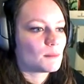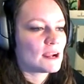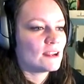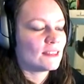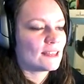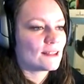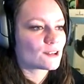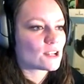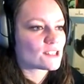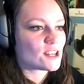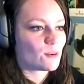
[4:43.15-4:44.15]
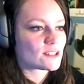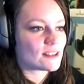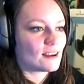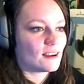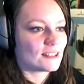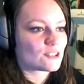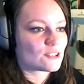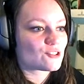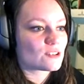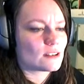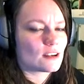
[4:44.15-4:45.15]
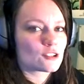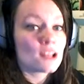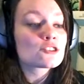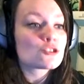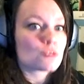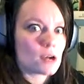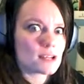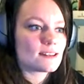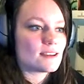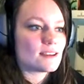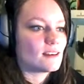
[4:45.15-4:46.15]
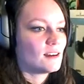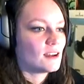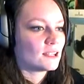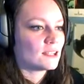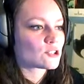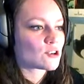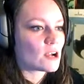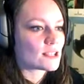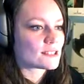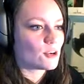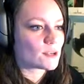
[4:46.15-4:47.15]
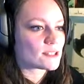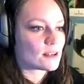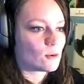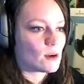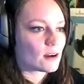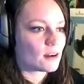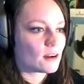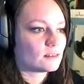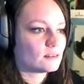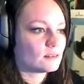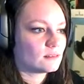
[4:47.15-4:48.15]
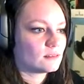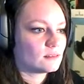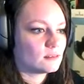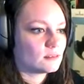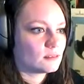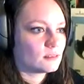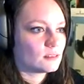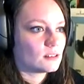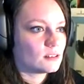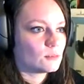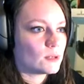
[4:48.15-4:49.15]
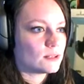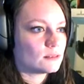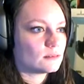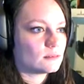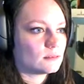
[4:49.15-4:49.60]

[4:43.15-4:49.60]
Apparently electricity works electri electricity. Electricity works underwater. What?